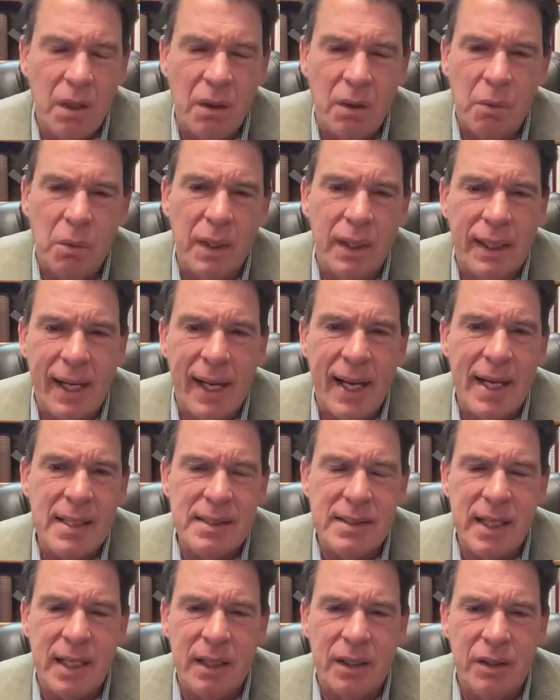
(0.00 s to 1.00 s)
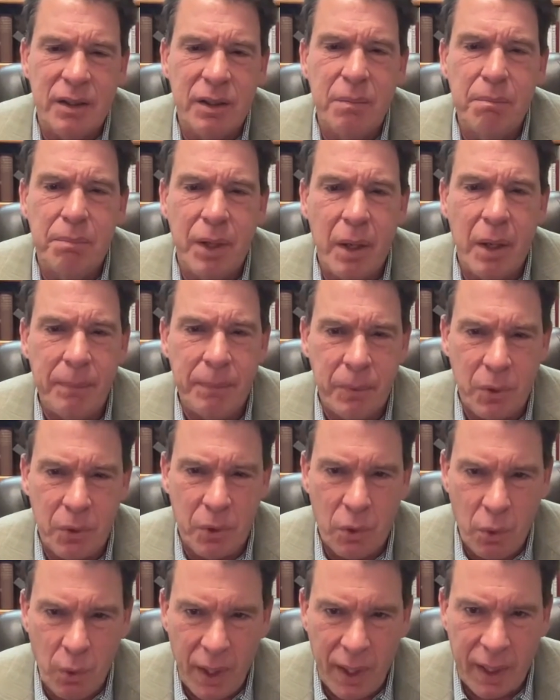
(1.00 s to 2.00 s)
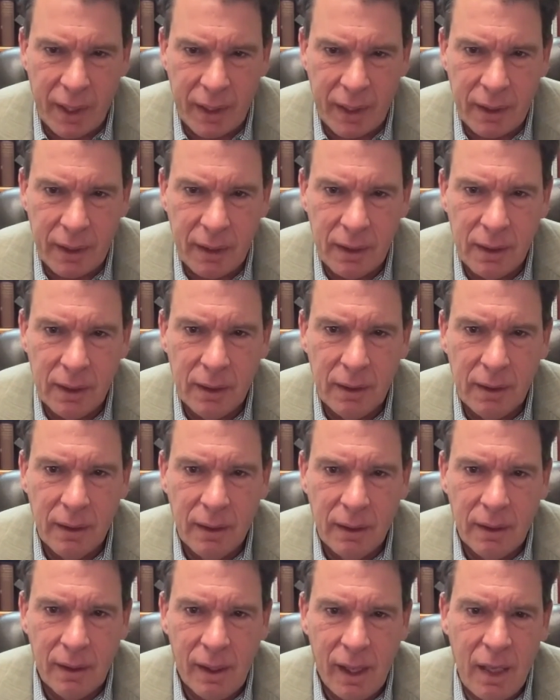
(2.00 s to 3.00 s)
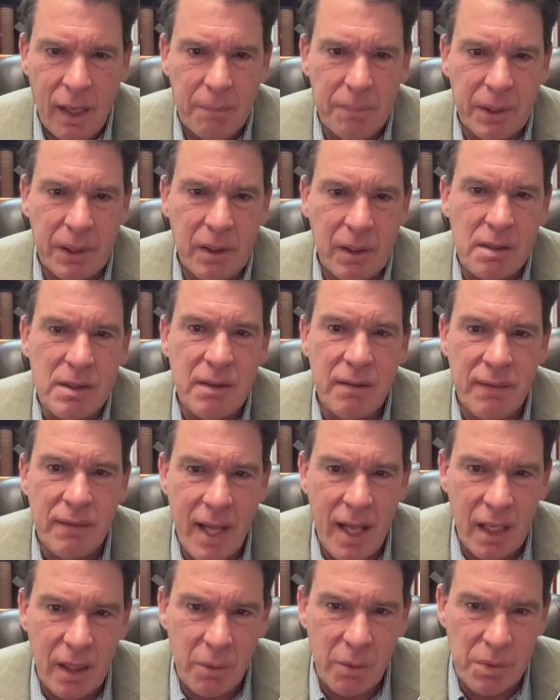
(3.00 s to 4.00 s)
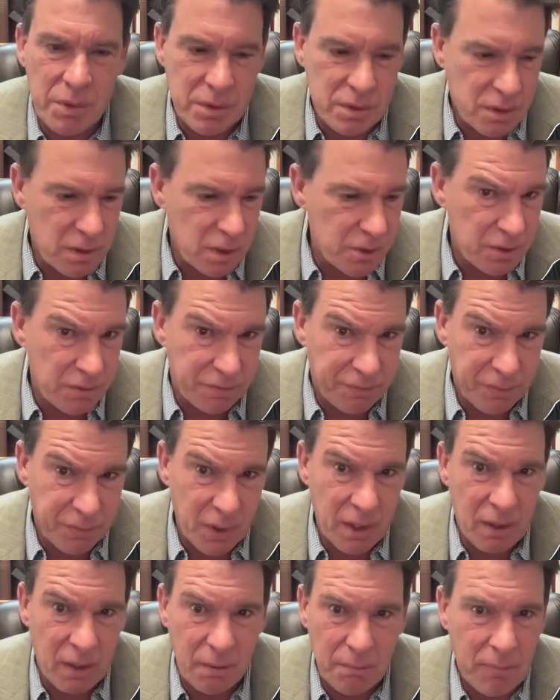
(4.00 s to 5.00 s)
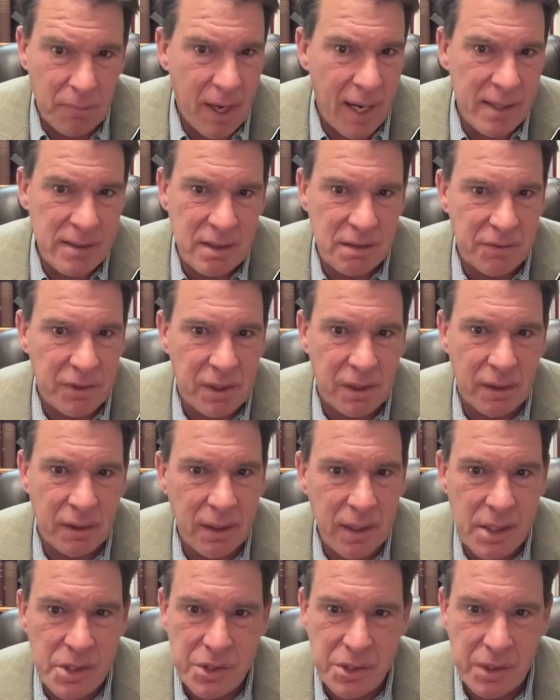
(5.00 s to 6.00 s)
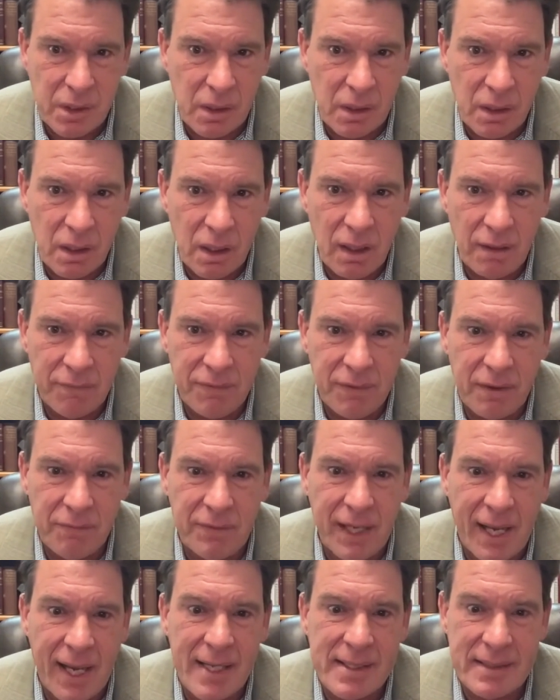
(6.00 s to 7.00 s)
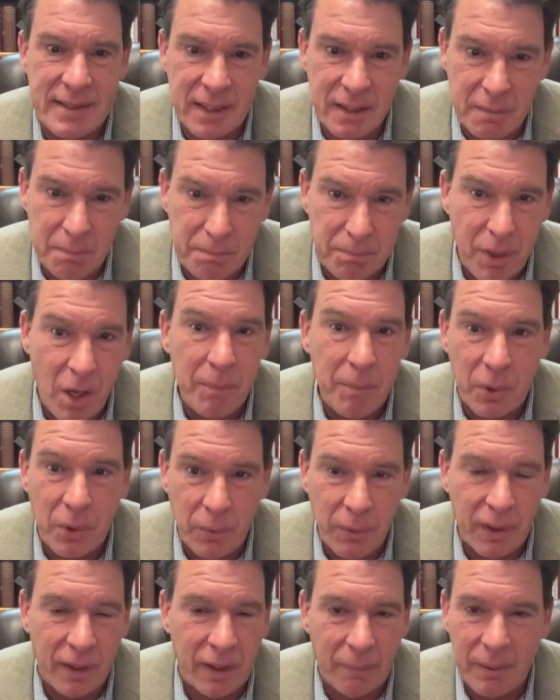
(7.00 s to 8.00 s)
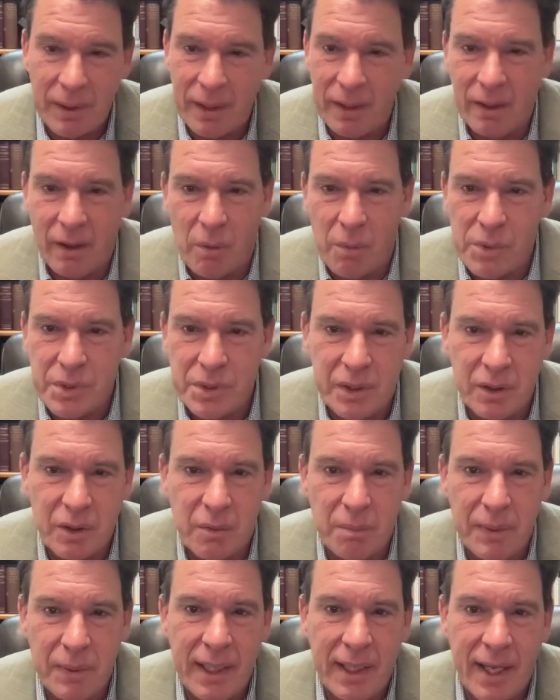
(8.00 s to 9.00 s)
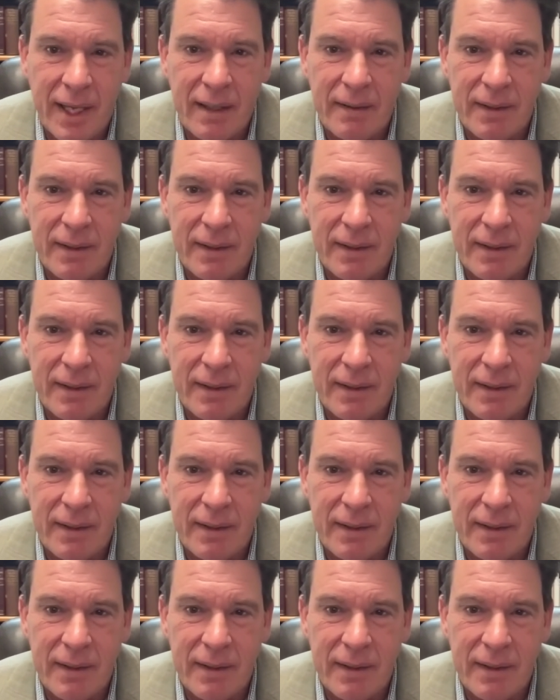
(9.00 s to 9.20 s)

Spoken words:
were guys that couldn't bump quick. And because of that, it was such a freaking massive collision. if guys didn't bump quick, I mean, it almost killed me and